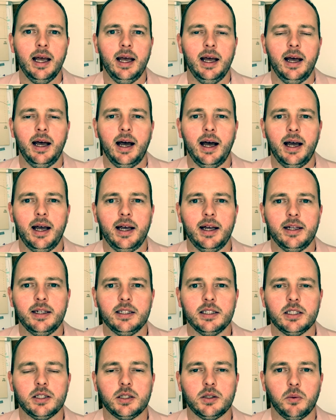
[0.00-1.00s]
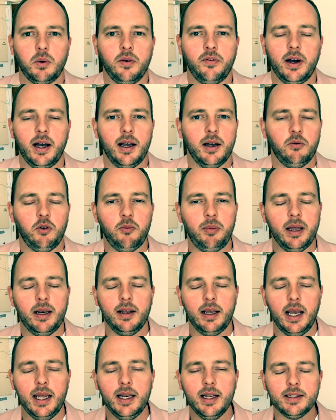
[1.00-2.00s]
And we've had, we've been
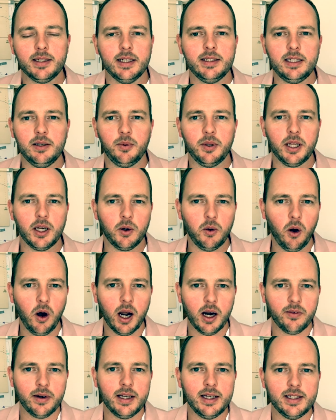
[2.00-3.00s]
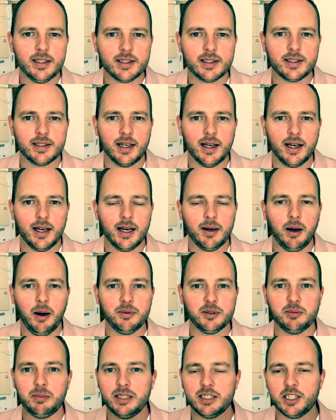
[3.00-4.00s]
inundated with inquiries. Uh, I
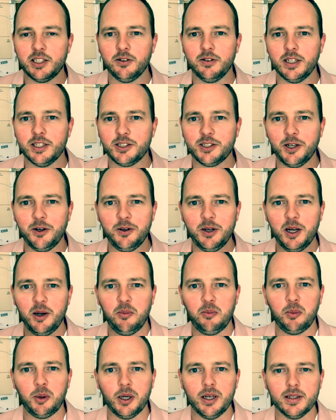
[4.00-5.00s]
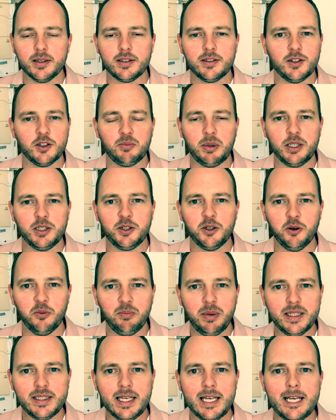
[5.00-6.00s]
was meant to do this sooner, but just been too
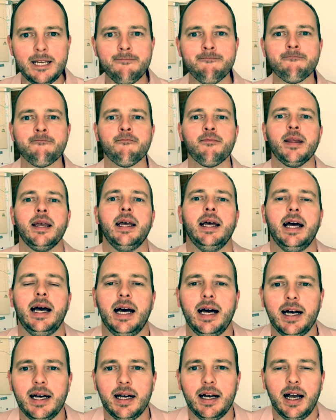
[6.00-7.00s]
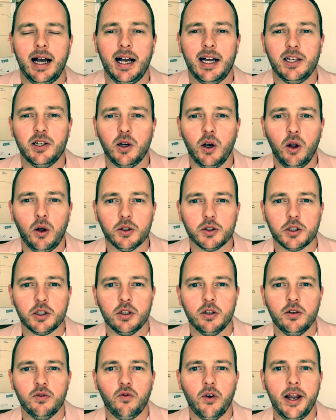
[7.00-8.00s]
busy. Uh, and lots
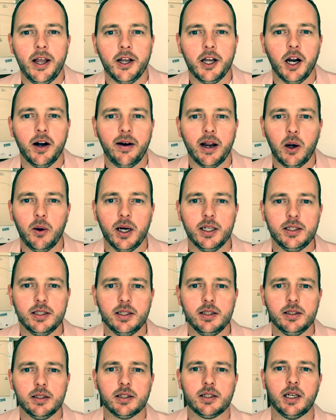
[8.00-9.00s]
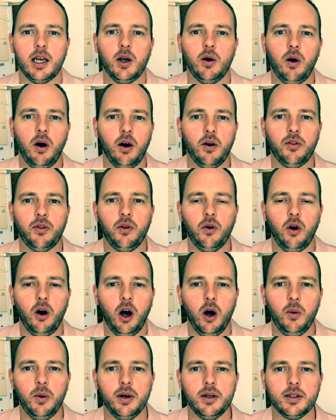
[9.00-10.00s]
of reoccurring questions. So I thought I
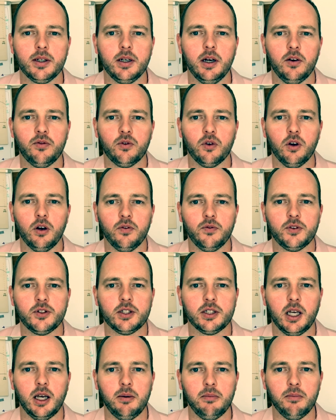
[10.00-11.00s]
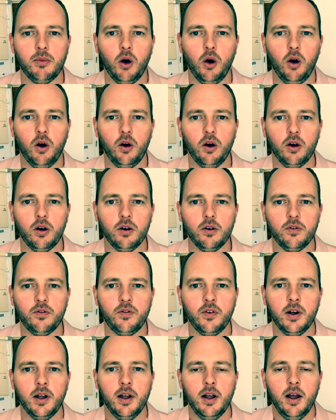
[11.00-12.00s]
would cover off some of
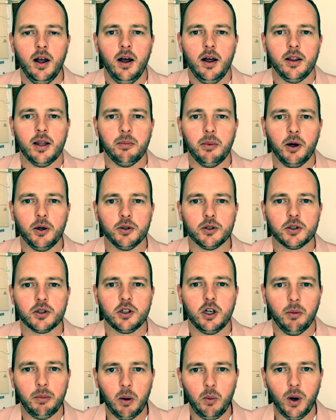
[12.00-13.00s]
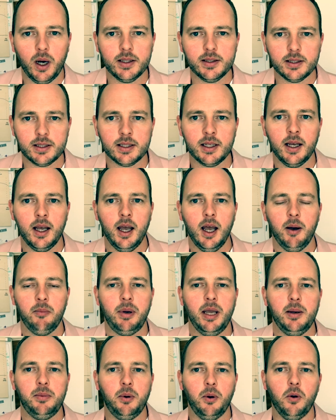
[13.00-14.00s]
the most common ones
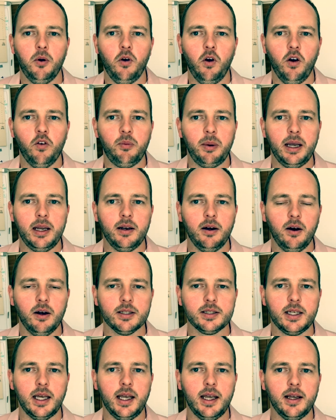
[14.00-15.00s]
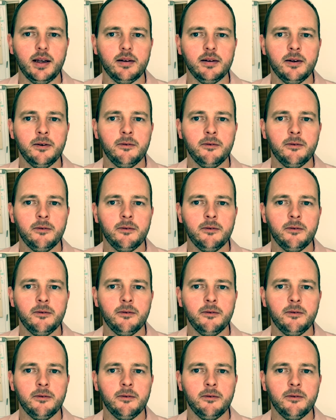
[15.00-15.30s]
people have been asking